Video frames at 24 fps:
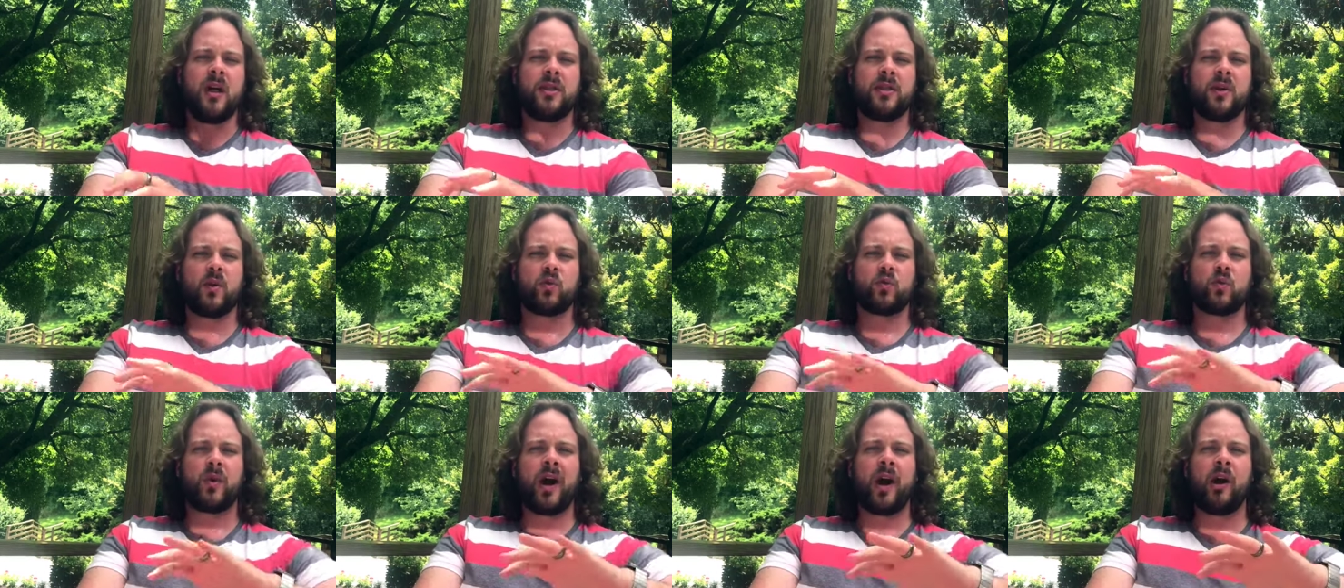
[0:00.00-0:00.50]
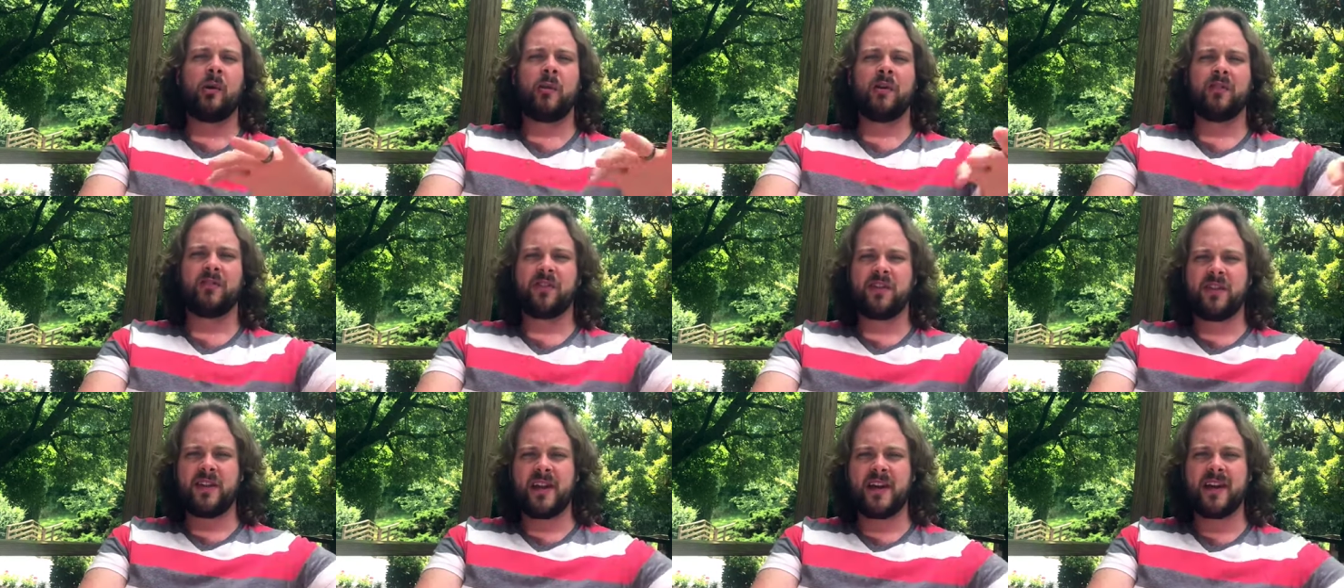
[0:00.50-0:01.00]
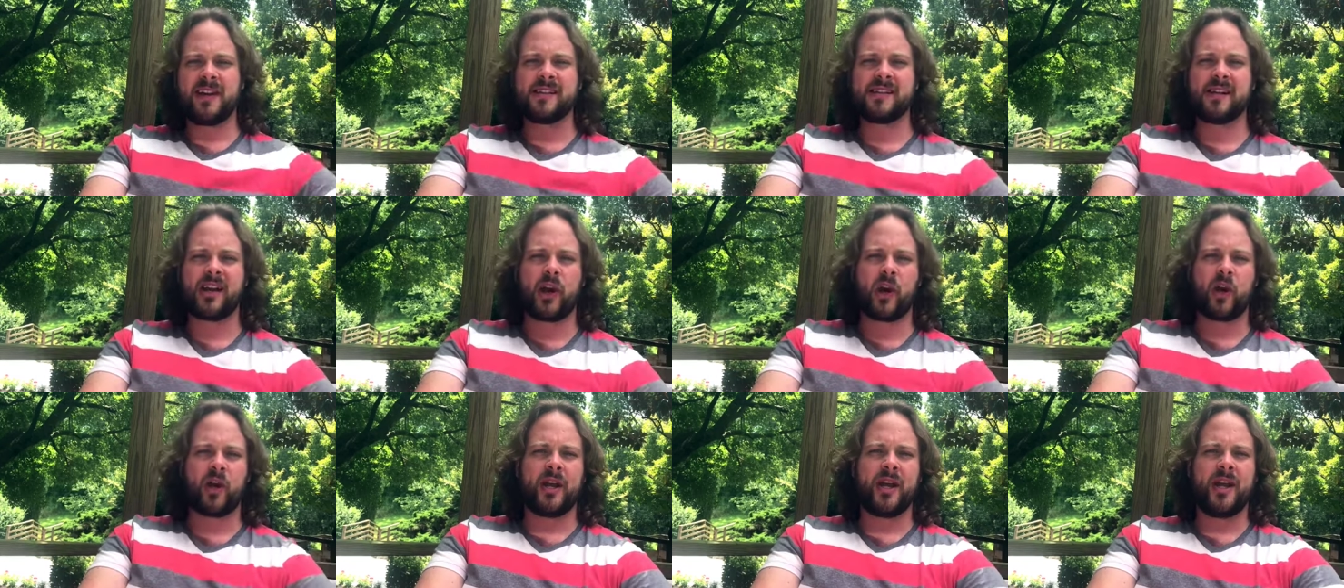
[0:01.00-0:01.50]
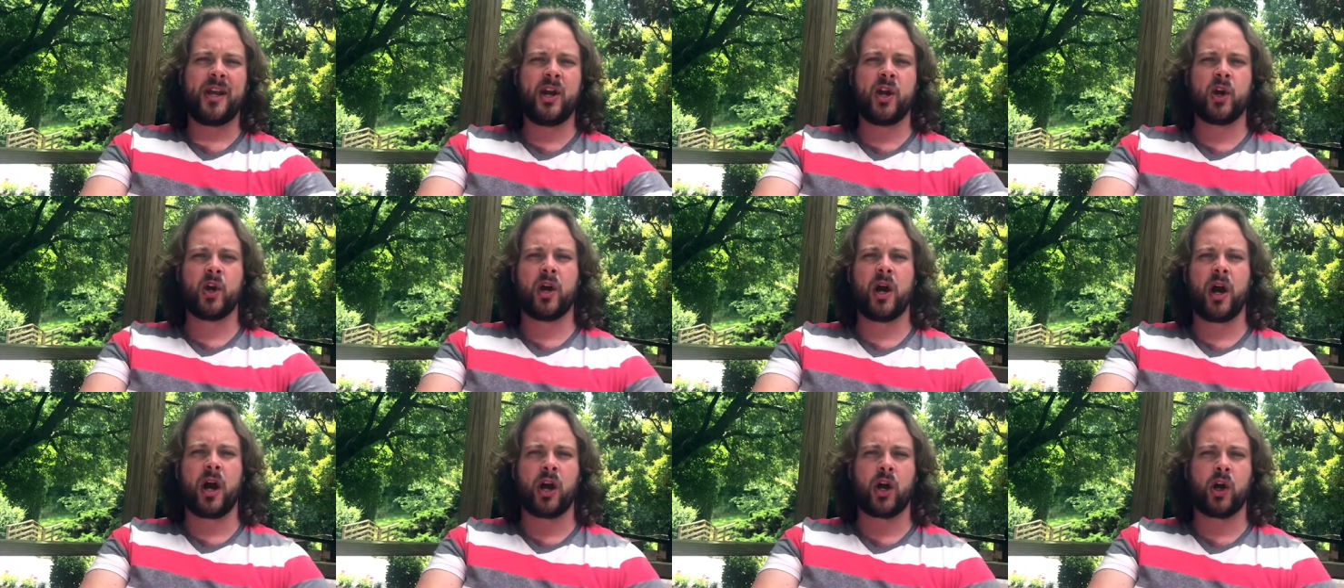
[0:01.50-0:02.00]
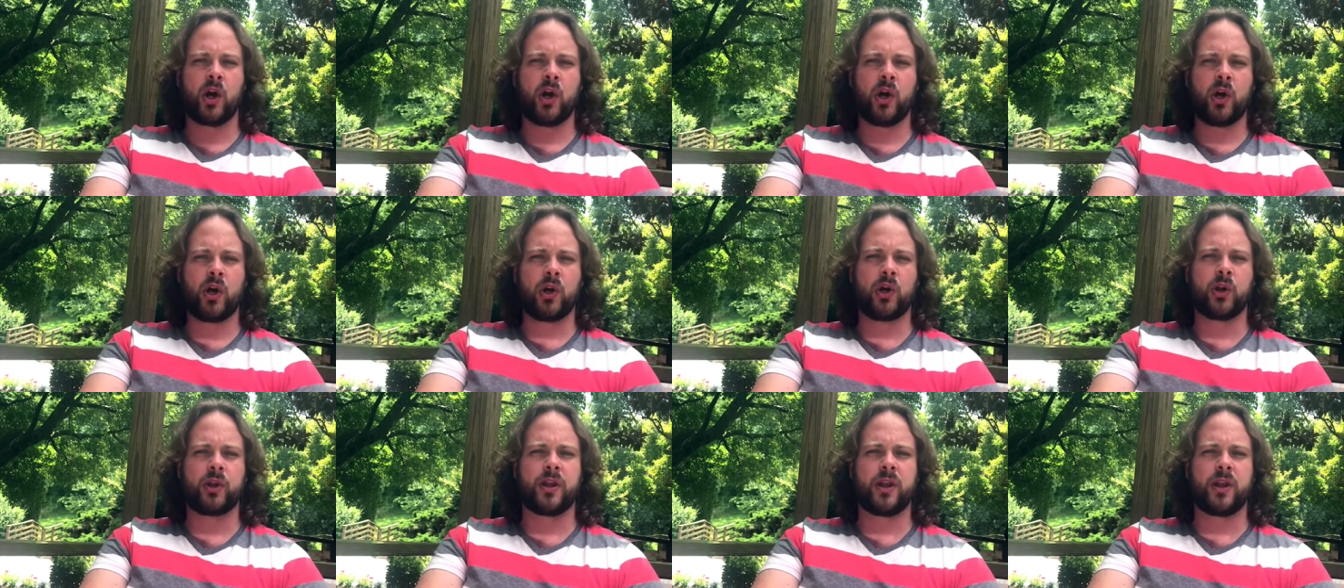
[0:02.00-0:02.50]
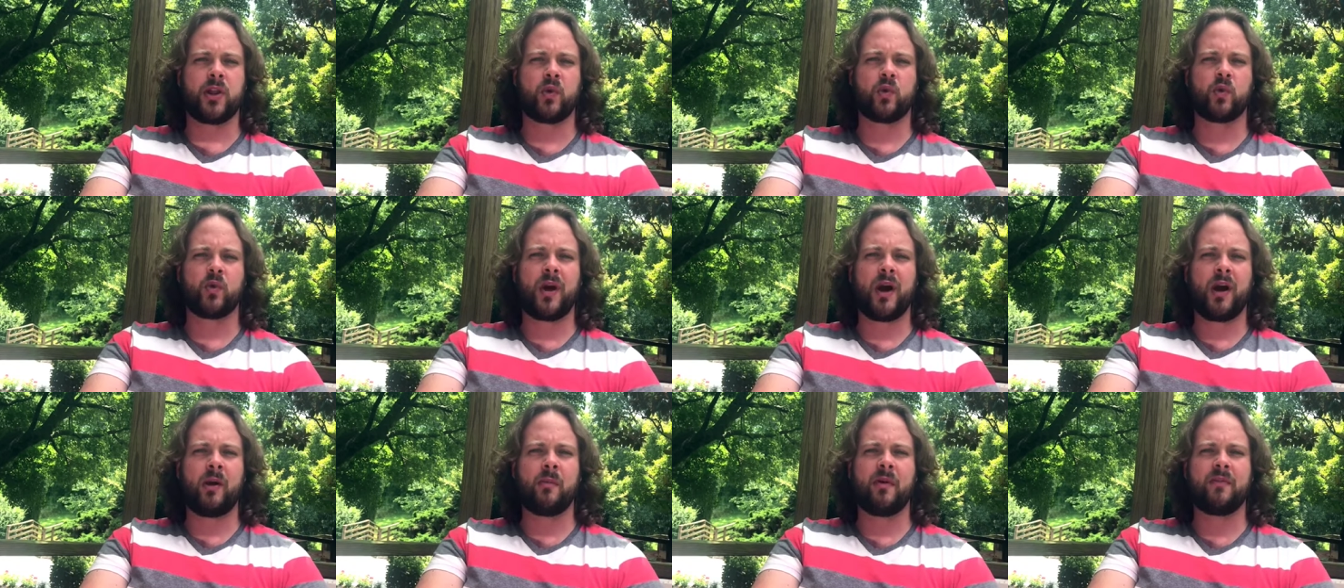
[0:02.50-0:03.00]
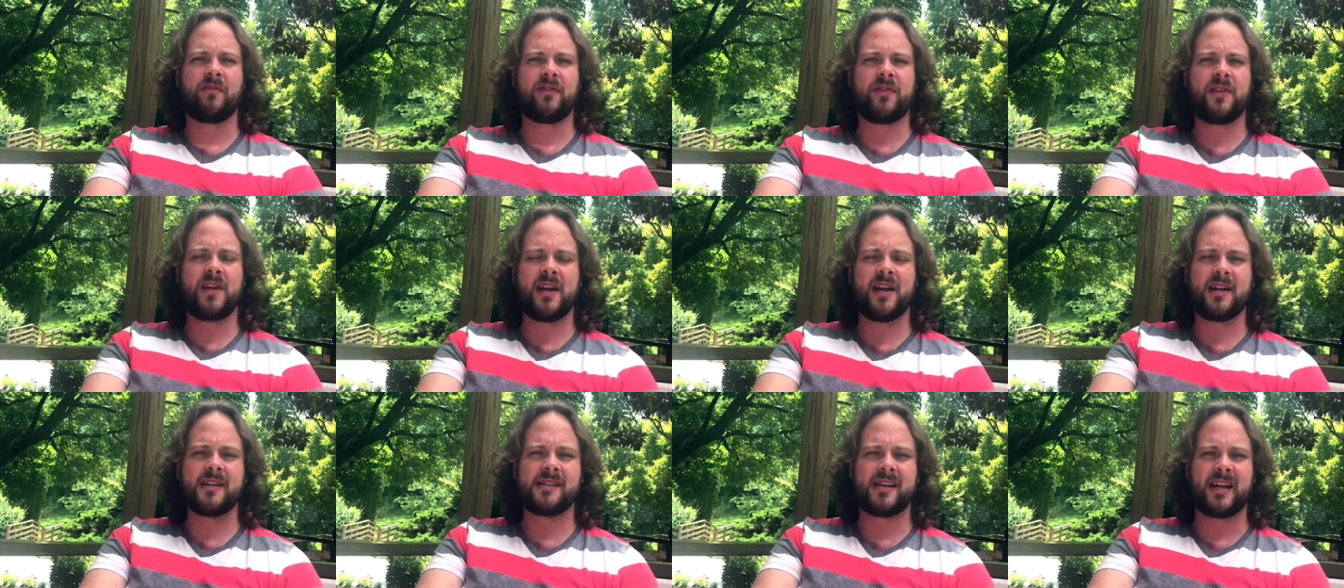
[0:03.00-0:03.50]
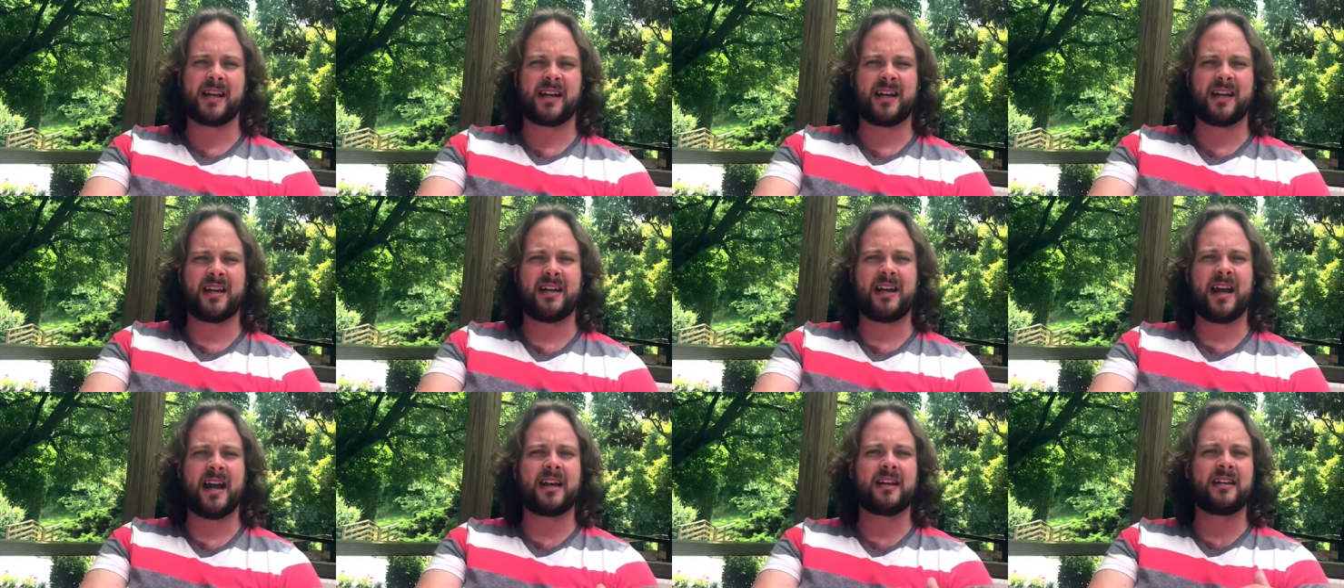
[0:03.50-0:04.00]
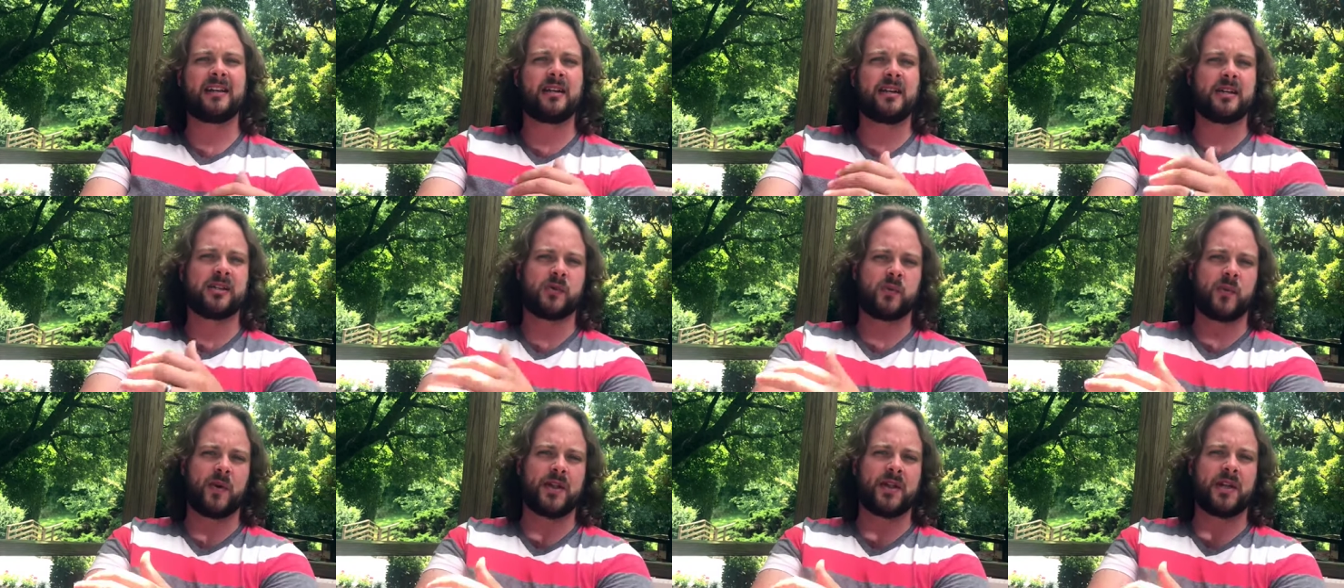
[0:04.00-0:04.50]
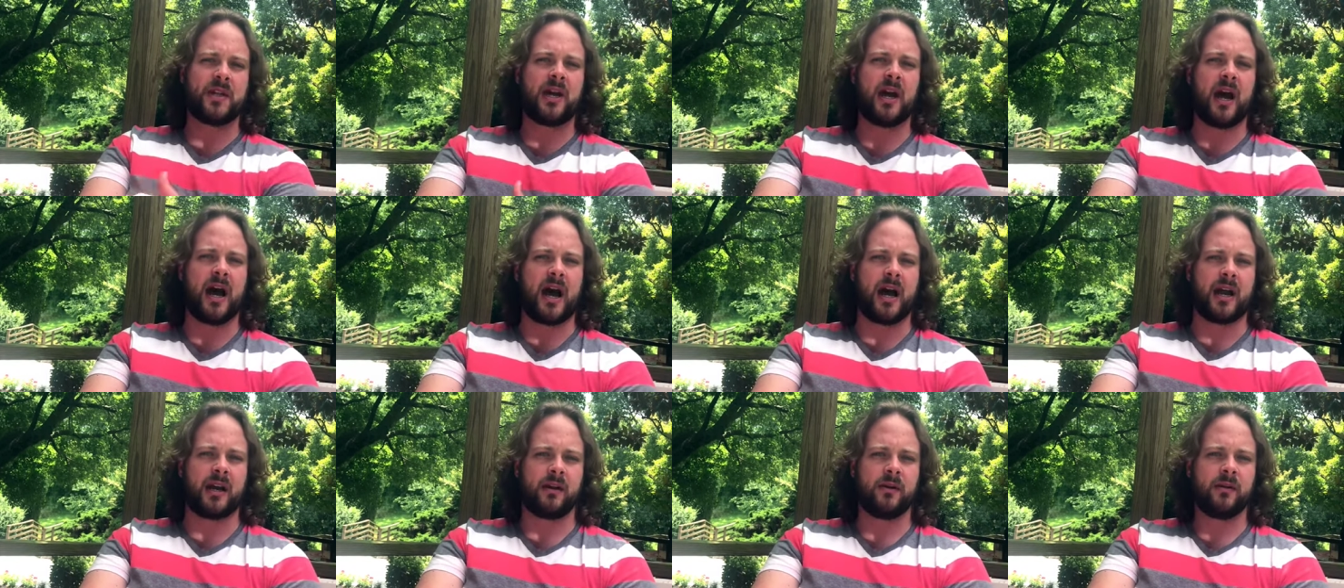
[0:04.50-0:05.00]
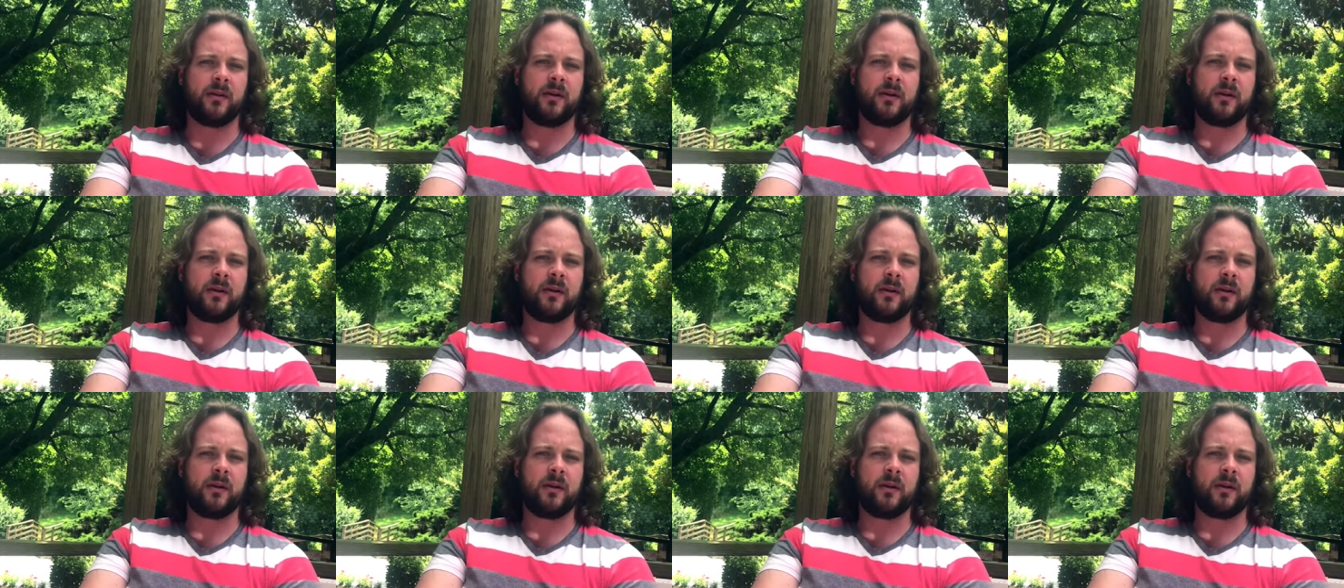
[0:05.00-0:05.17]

the realm of things that are here on earth and the realm of things that connect us with God.